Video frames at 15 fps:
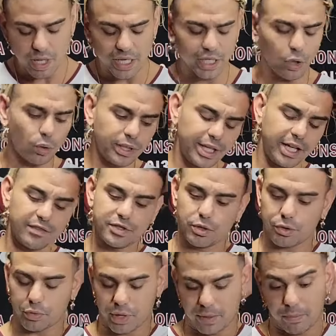He only gives
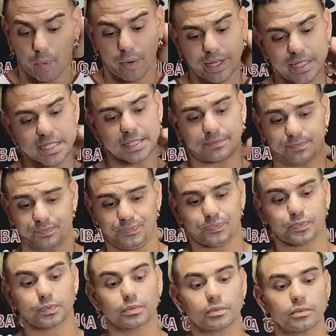you three points.
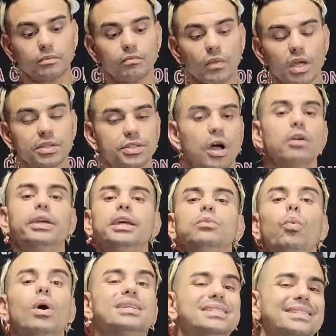
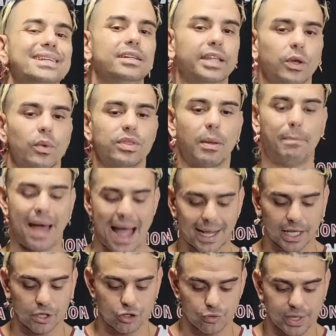Duncan was dealing with a
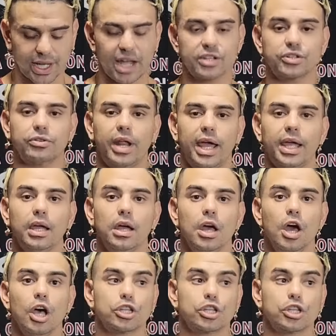back injury yesterday,